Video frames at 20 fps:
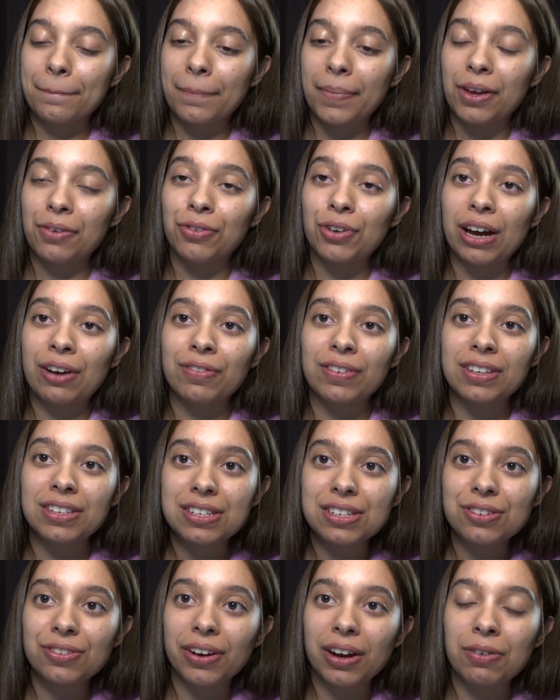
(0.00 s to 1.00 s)
If you have
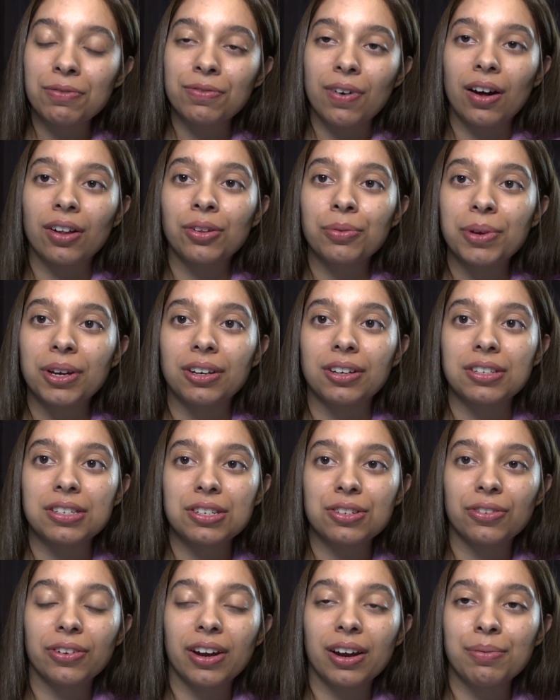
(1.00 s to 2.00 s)
Instagram, follow me on
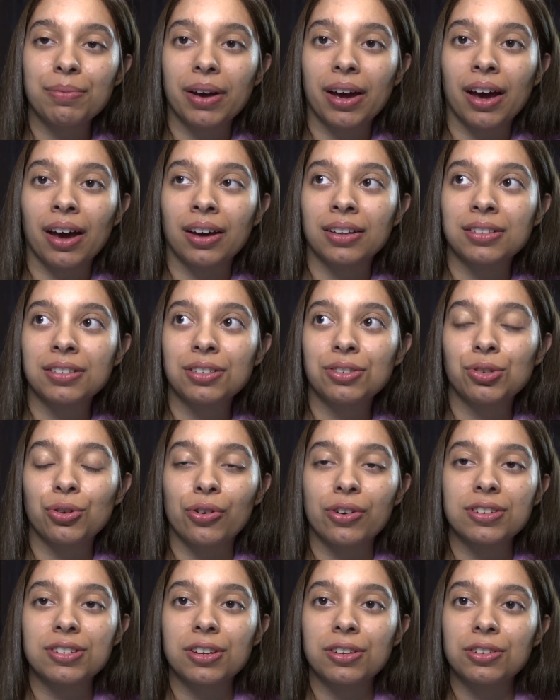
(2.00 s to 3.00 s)
Instagram at
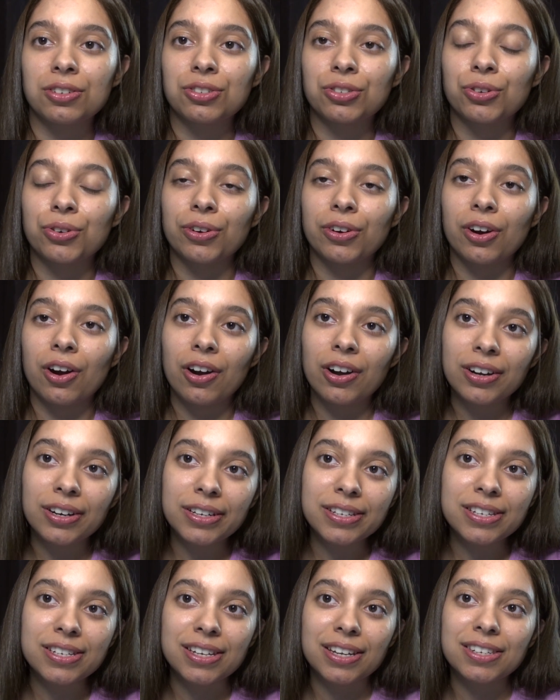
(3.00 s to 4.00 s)

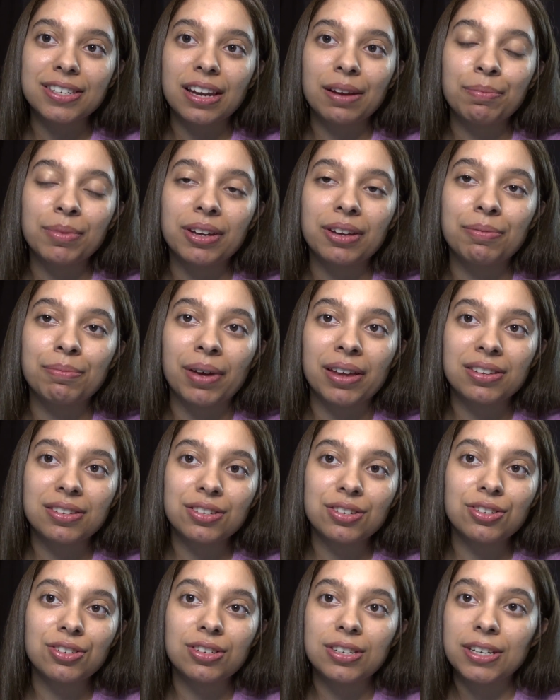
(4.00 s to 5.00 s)
tutorials_artist and send me a
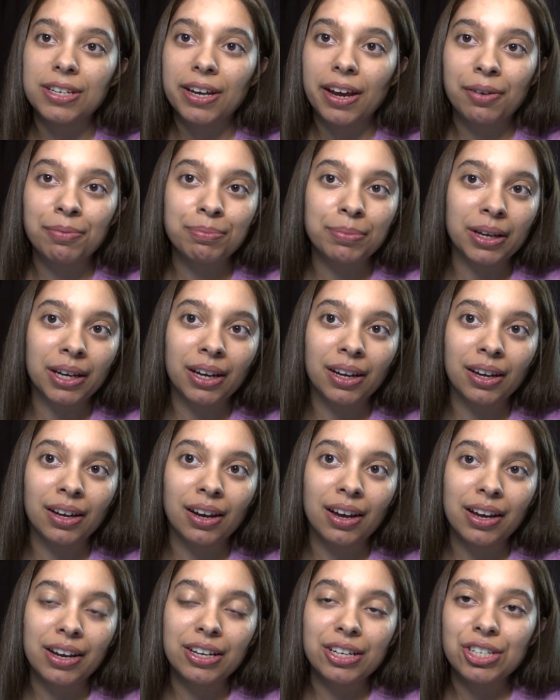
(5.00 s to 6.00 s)
message, DM me,
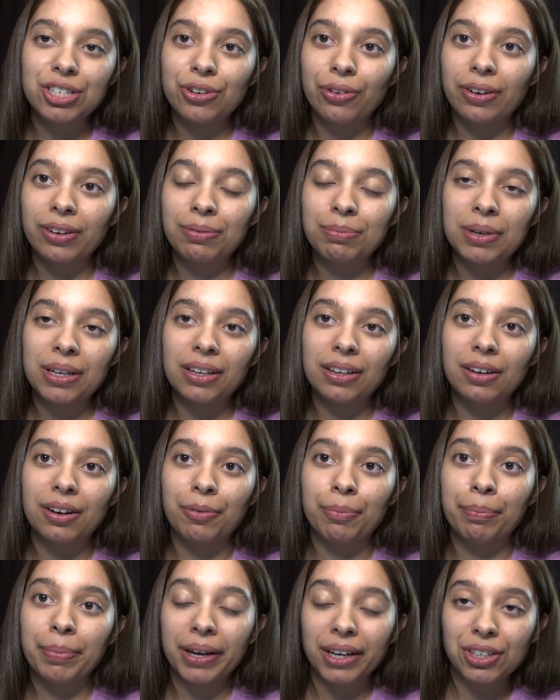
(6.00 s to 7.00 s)
showing me a
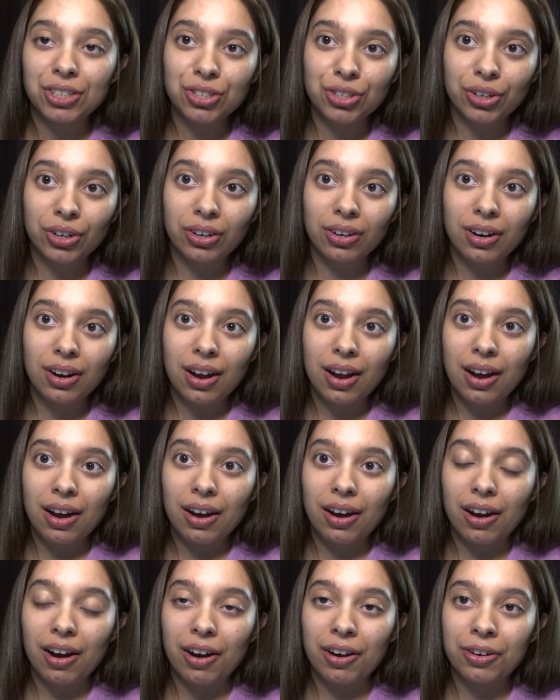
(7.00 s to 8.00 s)
picture
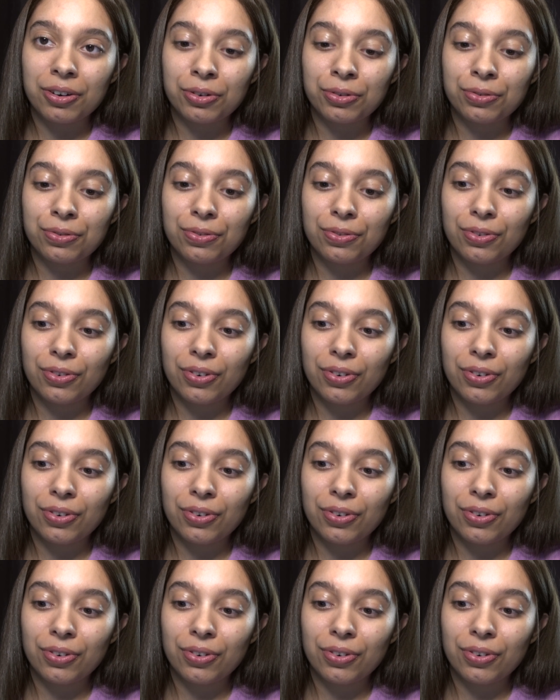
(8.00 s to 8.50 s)
of